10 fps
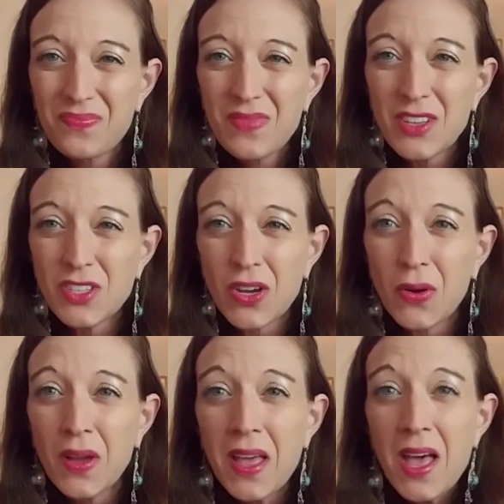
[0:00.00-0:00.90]
So
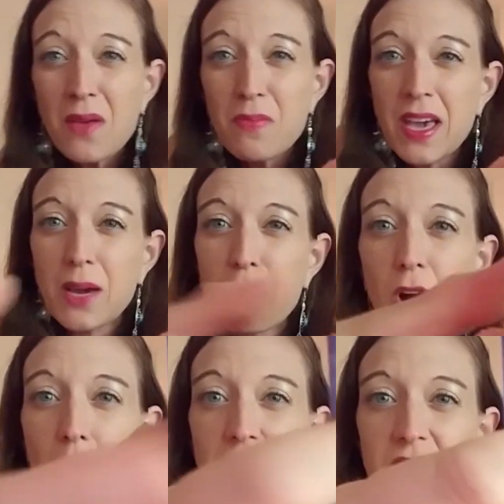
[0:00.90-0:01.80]
make a
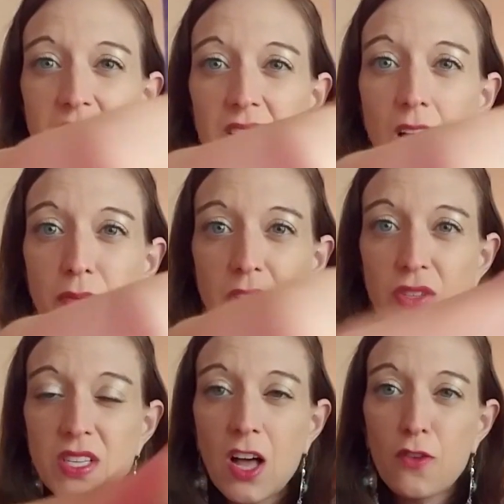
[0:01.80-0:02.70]
promise to love
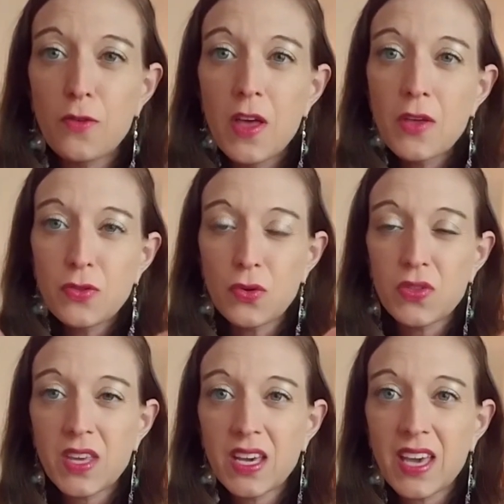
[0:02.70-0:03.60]
yourself through
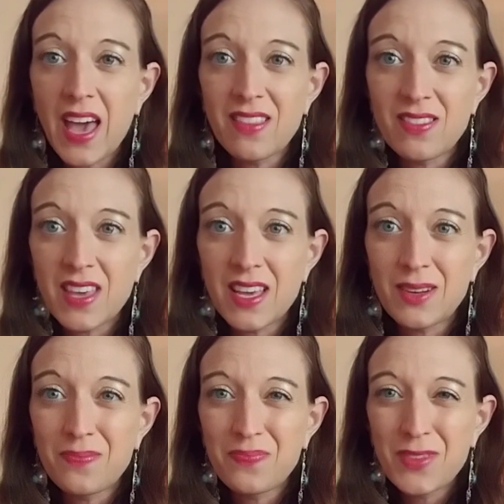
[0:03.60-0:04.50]
thick and
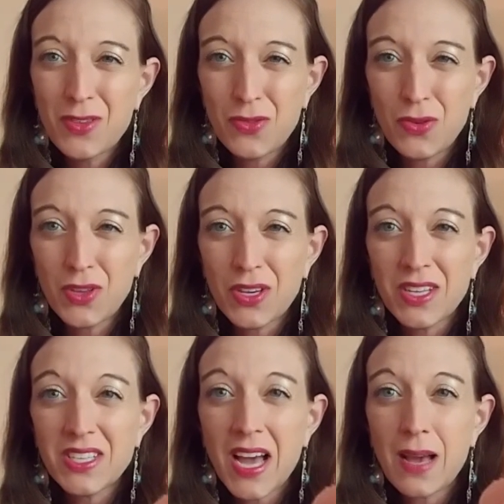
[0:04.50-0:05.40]
thin, through the good
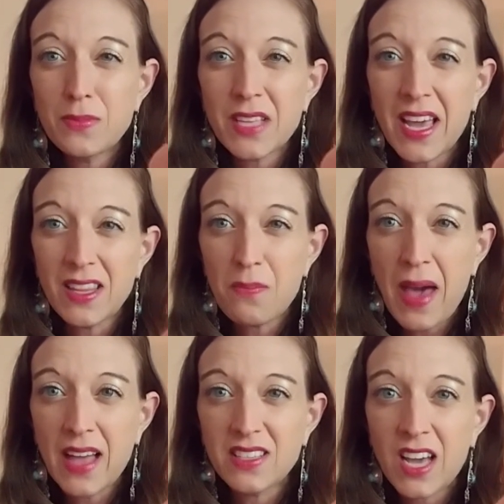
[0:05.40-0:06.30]
times and the
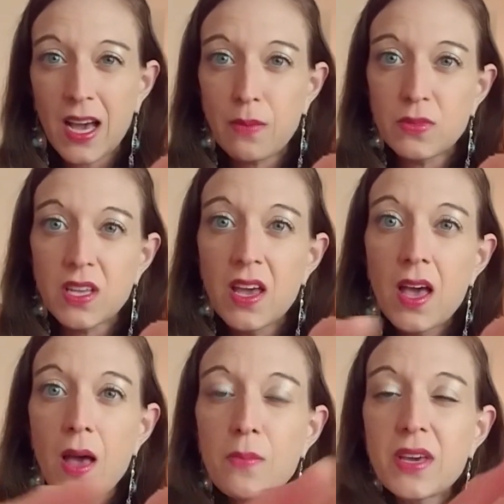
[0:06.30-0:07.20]
bad times,
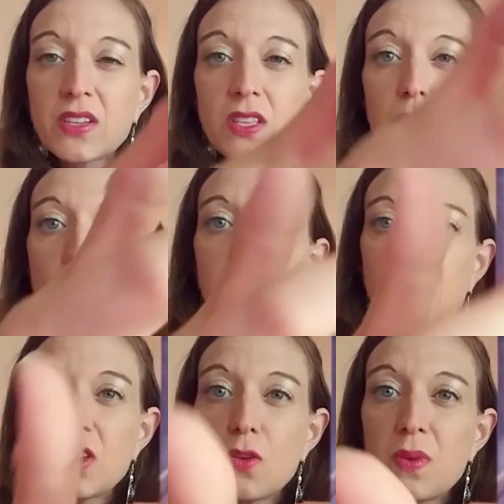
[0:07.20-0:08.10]
because the moment
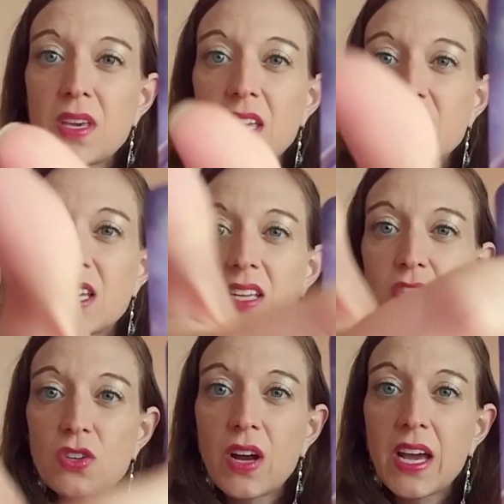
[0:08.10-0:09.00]
that you begin to
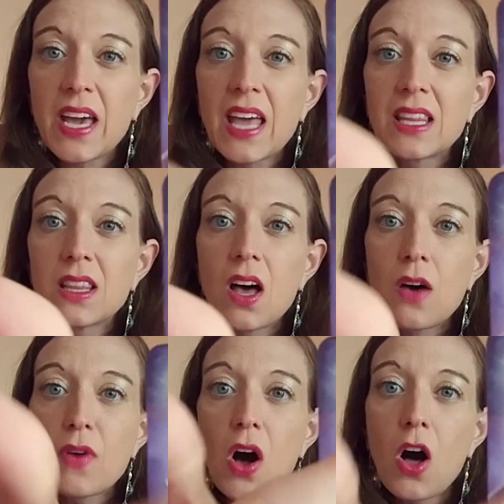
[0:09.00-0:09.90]
integrate and
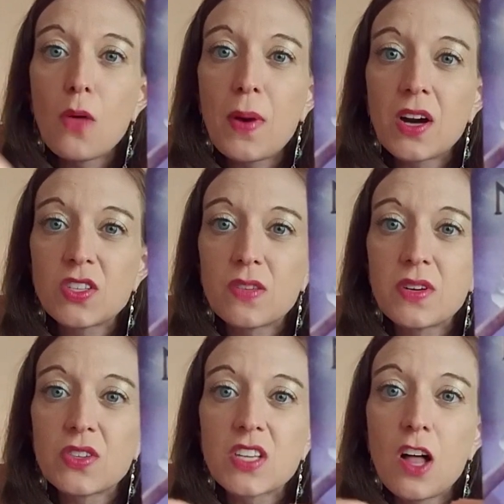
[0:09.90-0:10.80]
love all parts of
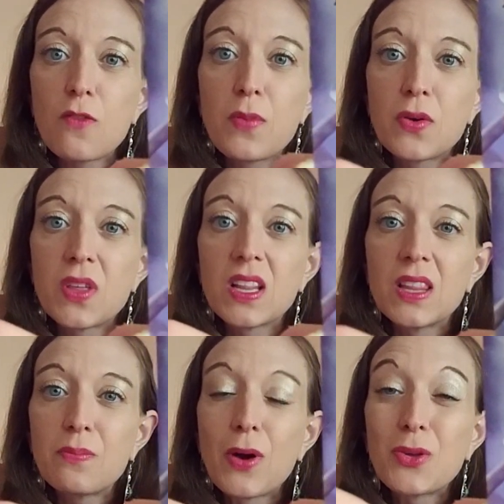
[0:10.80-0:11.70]
yourself, both the,
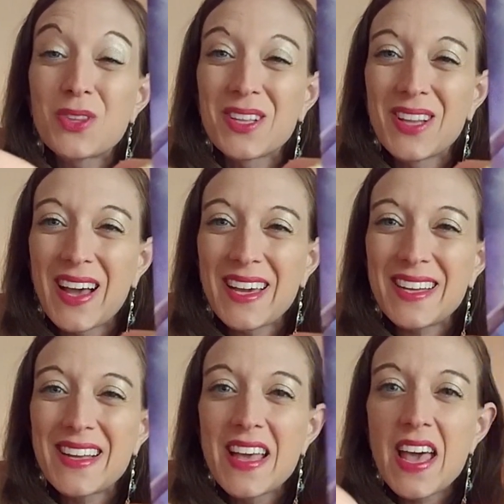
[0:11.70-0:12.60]
both the
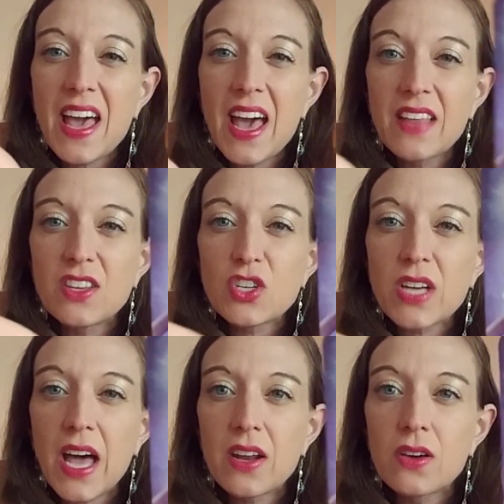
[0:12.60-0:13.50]
light and the
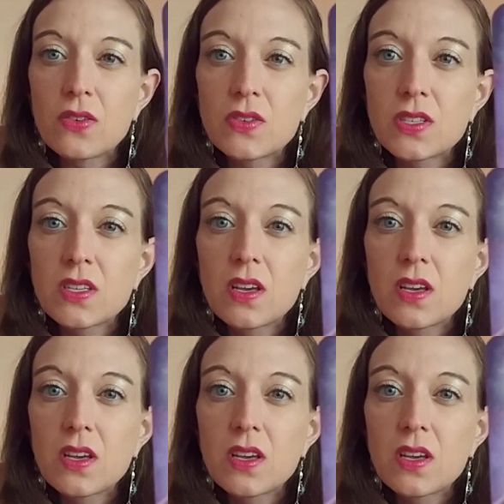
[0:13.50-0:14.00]
shadows,